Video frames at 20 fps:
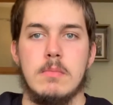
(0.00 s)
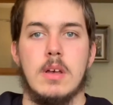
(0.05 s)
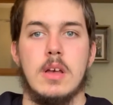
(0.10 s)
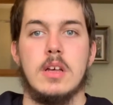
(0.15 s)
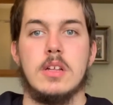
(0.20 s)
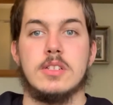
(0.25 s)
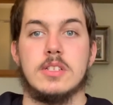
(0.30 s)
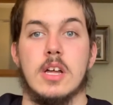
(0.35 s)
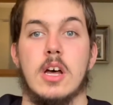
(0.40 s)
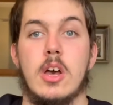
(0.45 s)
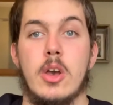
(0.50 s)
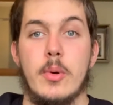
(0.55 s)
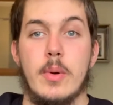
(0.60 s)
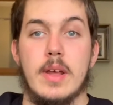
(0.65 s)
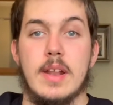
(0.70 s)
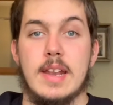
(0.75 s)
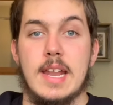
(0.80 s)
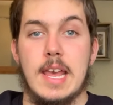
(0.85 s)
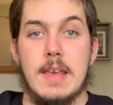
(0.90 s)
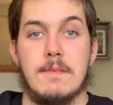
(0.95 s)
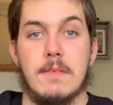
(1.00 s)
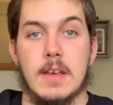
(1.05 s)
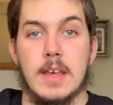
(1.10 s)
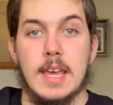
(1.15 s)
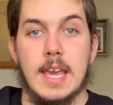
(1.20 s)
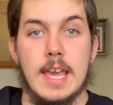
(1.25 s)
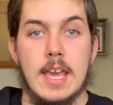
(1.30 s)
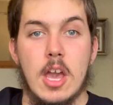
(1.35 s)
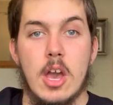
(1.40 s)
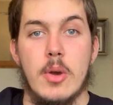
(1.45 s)
So Nathan
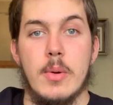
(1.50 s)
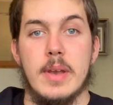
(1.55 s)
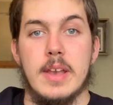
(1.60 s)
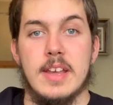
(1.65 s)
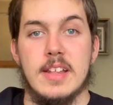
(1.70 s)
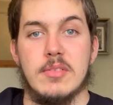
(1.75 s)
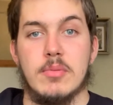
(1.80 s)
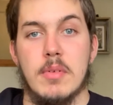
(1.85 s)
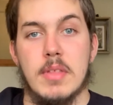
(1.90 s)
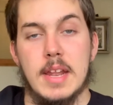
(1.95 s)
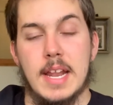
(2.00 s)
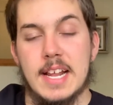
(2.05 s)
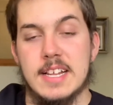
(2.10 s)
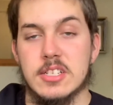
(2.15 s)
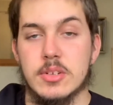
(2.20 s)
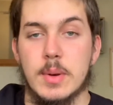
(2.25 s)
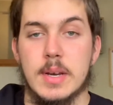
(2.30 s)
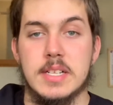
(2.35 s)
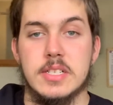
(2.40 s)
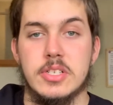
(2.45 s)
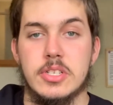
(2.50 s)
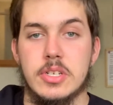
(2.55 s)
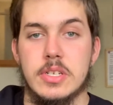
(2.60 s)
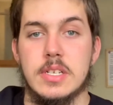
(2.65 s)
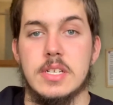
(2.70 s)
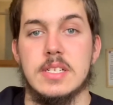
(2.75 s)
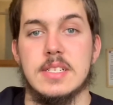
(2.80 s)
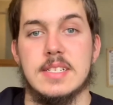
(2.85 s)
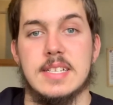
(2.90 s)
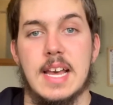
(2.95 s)
Keogh is with the next question,
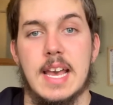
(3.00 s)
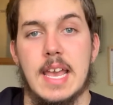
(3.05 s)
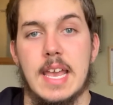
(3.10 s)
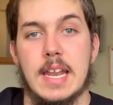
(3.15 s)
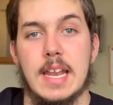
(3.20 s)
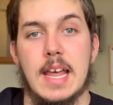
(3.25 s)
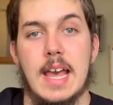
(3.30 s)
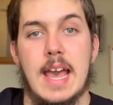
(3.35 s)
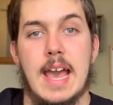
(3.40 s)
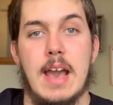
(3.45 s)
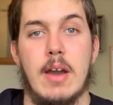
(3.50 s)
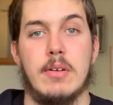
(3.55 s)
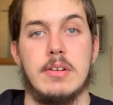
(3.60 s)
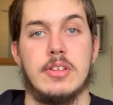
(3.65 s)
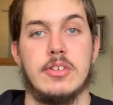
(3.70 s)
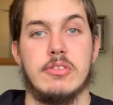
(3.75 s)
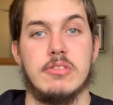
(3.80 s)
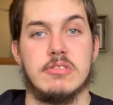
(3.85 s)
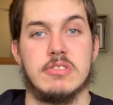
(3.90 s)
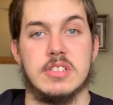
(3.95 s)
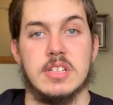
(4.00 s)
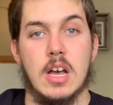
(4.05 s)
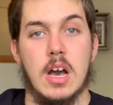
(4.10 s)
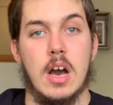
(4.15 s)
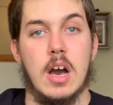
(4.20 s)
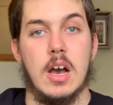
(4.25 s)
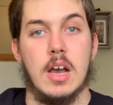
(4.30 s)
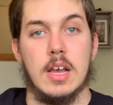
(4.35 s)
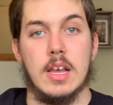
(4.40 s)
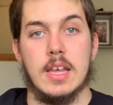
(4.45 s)
saying, how did you
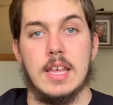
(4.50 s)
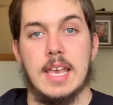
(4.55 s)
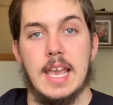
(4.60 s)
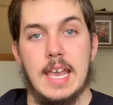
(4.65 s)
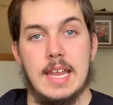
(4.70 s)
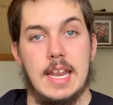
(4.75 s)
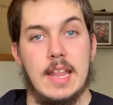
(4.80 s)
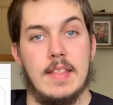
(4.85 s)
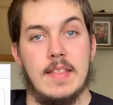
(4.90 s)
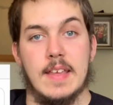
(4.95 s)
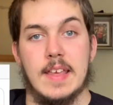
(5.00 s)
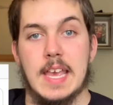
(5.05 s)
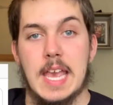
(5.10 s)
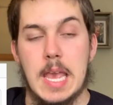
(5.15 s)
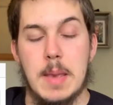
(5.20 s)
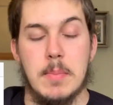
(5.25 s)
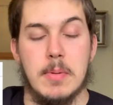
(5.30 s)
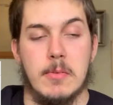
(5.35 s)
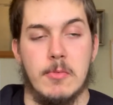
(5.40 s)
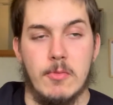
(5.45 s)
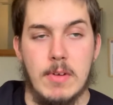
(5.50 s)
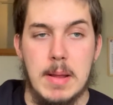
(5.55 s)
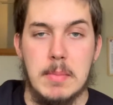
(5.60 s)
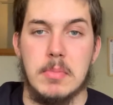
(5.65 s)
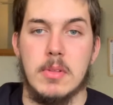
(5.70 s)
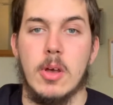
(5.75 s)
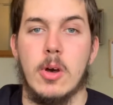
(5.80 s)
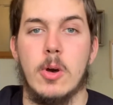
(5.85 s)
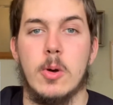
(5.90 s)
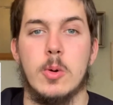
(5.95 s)
start getting into keeping
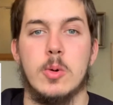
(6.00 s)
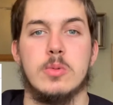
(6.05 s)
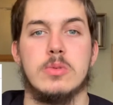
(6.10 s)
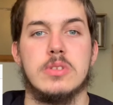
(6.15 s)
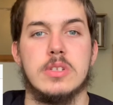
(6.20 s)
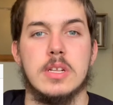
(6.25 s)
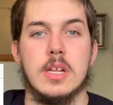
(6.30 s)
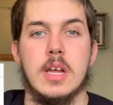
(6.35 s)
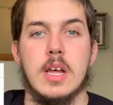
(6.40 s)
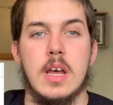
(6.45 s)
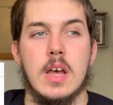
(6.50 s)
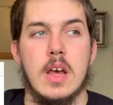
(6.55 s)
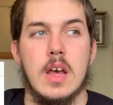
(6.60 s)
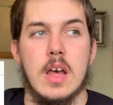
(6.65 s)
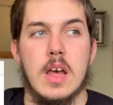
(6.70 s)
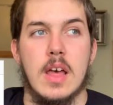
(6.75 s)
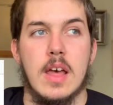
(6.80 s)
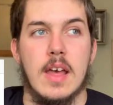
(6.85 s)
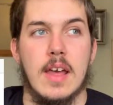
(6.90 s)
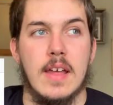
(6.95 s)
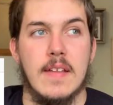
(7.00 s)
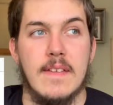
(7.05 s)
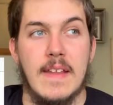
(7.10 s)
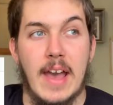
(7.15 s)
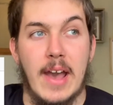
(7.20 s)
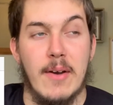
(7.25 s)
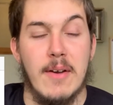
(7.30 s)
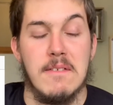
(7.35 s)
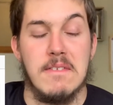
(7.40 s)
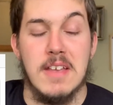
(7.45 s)
reptiles?
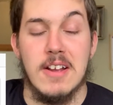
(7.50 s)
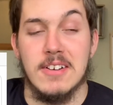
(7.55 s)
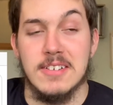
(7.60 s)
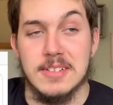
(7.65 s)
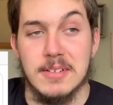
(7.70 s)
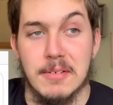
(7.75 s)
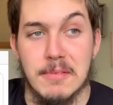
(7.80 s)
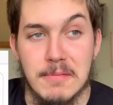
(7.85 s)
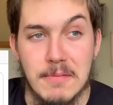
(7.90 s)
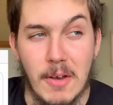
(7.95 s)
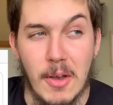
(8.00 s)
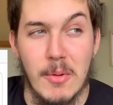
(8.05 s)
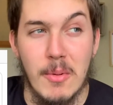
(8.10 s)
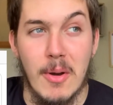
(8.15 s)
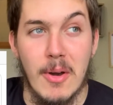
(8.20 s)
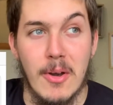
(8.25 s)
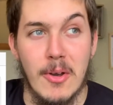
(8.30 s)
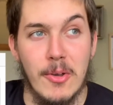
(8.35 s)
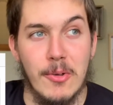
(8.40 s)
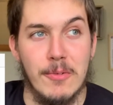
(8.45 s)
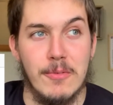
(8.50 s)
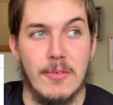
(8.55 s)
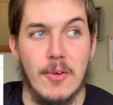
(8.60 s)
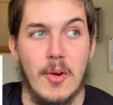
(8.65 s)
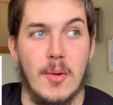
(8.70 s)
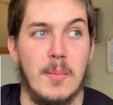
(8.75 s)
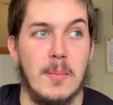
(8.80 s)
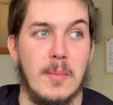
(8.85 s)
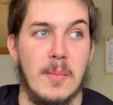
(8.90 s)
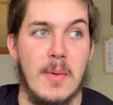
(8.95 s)
Now if there is a photo
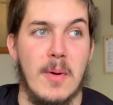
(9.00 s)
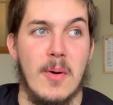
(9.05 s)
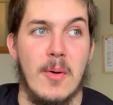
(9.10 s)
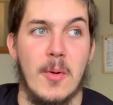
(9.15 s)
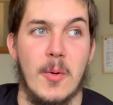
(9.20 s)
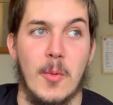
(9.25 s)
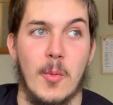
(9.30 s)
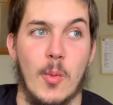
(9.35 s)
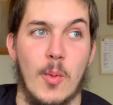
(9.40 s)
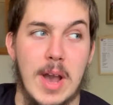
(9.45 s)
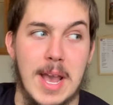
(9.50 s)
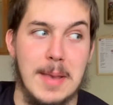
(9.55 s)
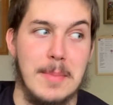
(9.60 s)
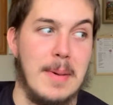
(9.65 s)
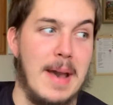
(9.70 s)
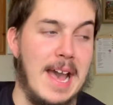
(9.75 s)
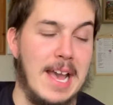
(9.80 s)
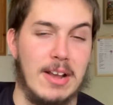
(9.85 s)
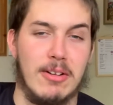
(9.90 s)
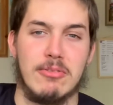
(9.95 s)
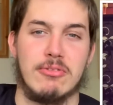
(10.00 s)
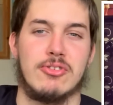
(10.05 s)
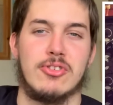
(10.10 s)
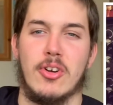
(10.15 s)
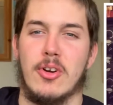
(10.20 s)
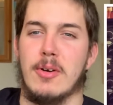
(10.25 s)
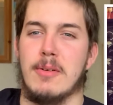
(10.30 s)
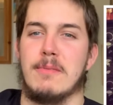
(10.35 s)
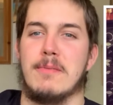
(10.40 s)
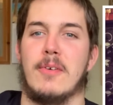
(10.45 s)
from way back, I'll
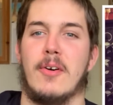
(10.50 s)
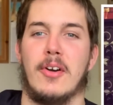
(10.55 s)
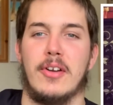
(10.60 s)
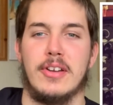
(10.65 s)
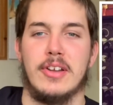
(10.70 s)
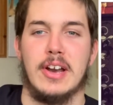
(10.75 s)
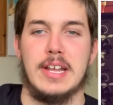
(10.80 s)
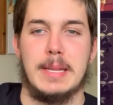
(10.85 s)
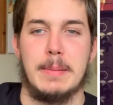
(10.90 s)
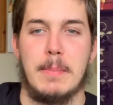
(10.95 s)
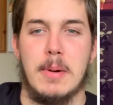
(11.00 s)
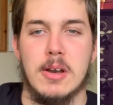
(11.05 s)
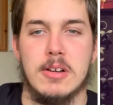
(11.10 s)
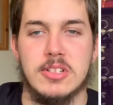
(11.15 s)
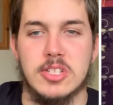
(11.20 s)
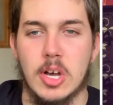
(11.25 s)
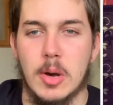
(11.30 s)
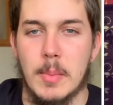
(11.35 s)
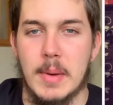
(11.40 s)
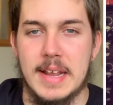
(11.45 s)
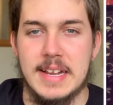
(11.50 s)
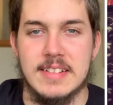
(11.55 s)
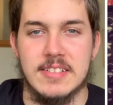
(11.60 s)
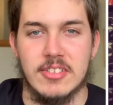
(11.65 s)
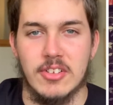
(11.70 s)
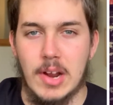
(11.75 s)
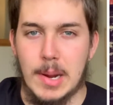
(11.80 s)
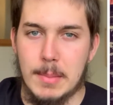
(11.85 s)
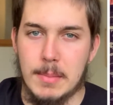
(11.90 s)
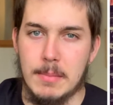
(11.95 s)
try and find it. I did post it on my
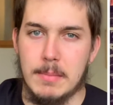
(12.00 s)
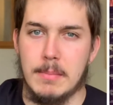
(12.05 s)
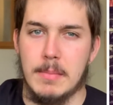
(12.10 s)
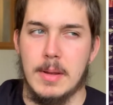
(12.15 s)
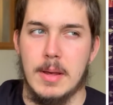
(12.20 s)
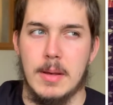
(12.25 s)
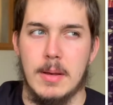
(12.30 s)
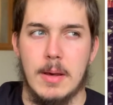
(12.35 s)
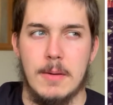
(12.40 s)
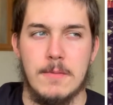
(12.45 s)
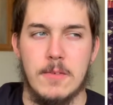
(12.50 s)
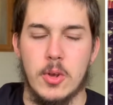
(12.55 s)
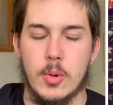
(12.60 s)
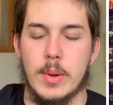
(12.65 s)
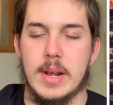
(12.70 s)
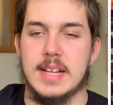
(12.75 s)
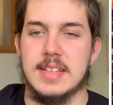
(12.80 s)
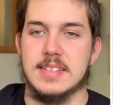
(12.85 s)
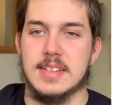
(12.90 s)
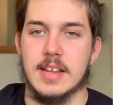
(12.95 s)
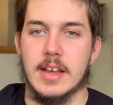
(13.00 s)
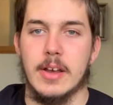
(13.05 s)
Instagram a few weeks ago.